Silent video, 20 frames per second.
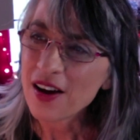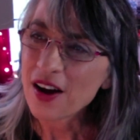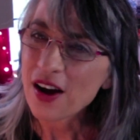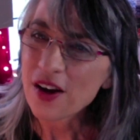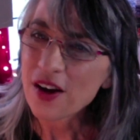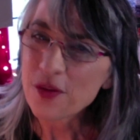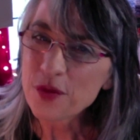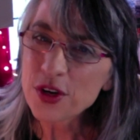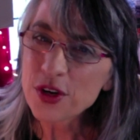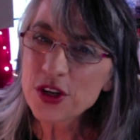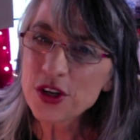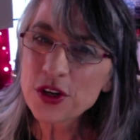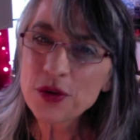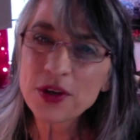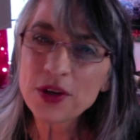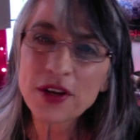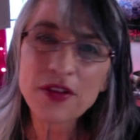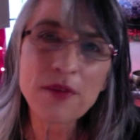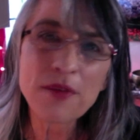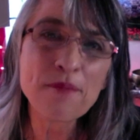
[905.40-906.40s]
renewing
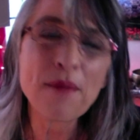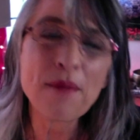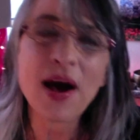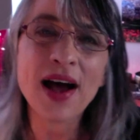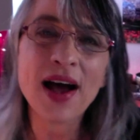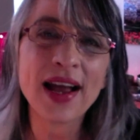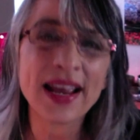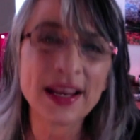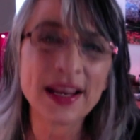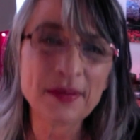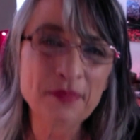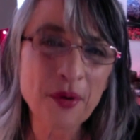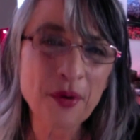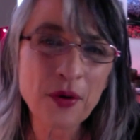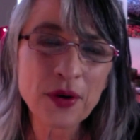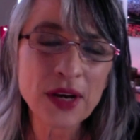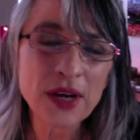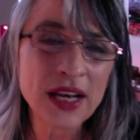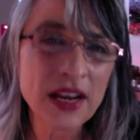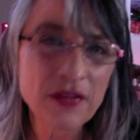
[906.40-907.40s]
of the mind, born
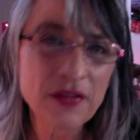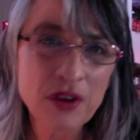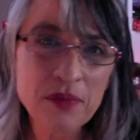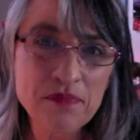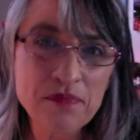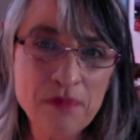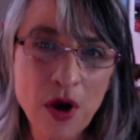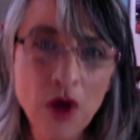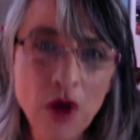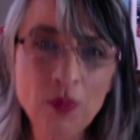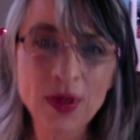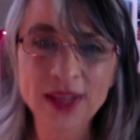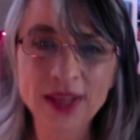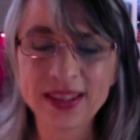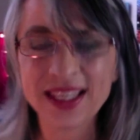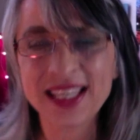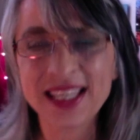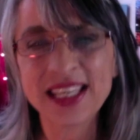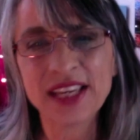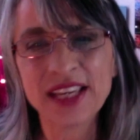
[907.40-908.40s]
in every moment, the
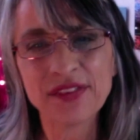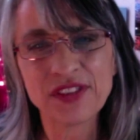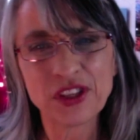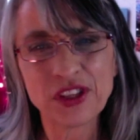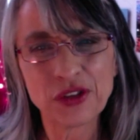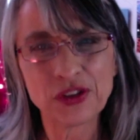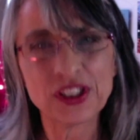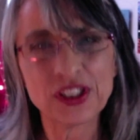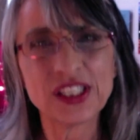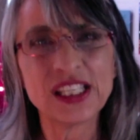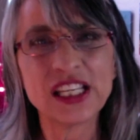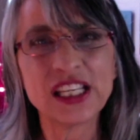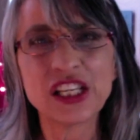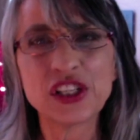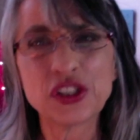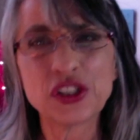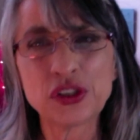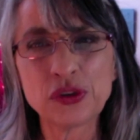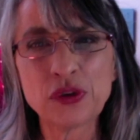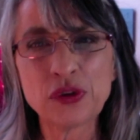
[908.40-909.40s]
gifts that are seeking
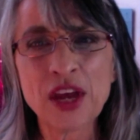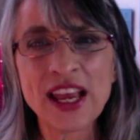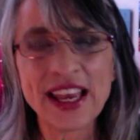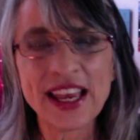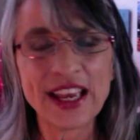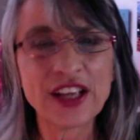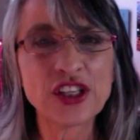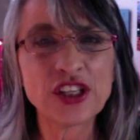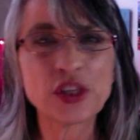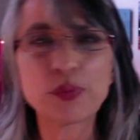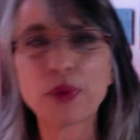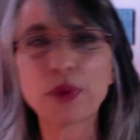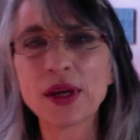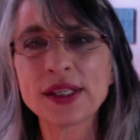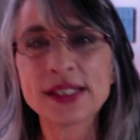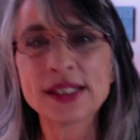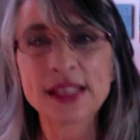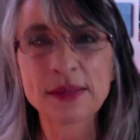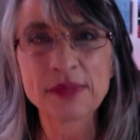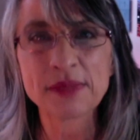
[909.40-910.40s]
to express
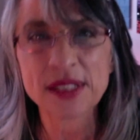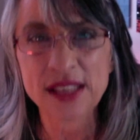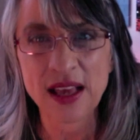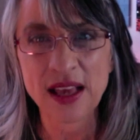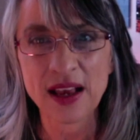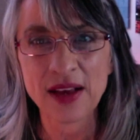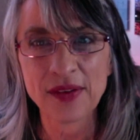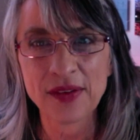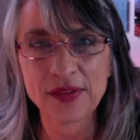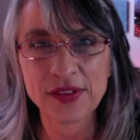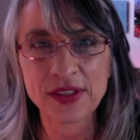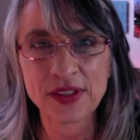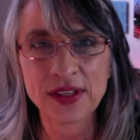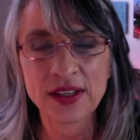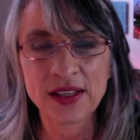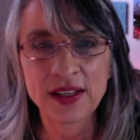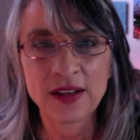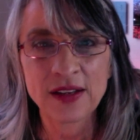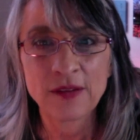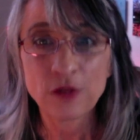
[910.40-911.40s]
themselves.
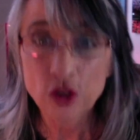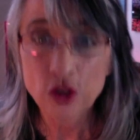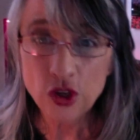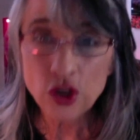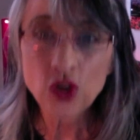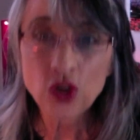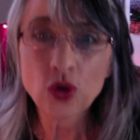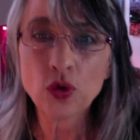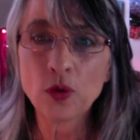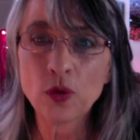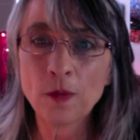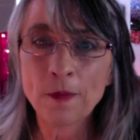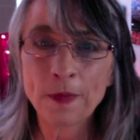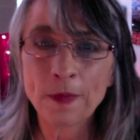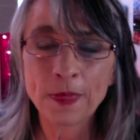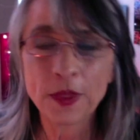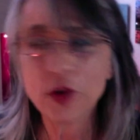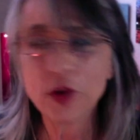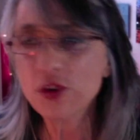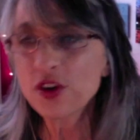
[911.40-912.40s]
New.
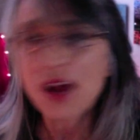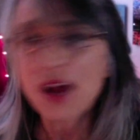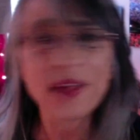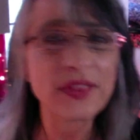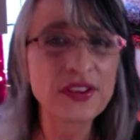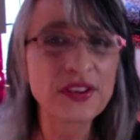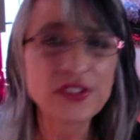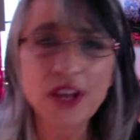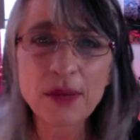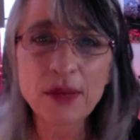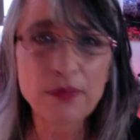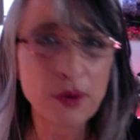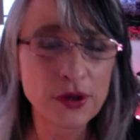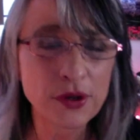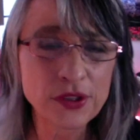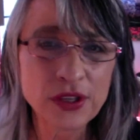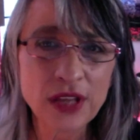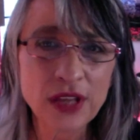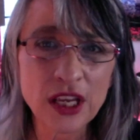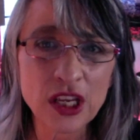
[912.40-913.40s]
You're not the same
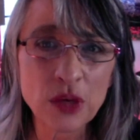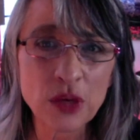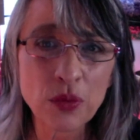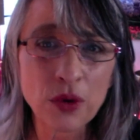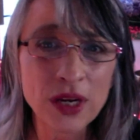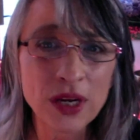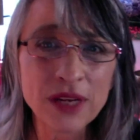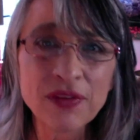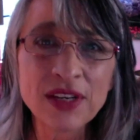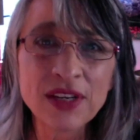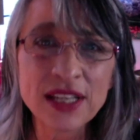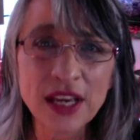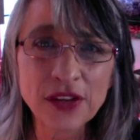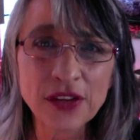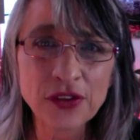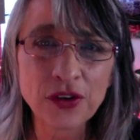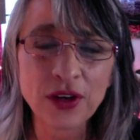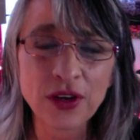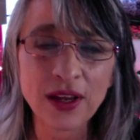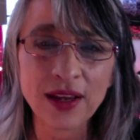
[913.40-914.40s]
person that you were even
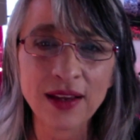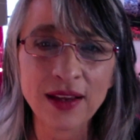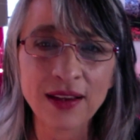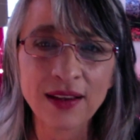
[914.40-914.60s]
yesterday.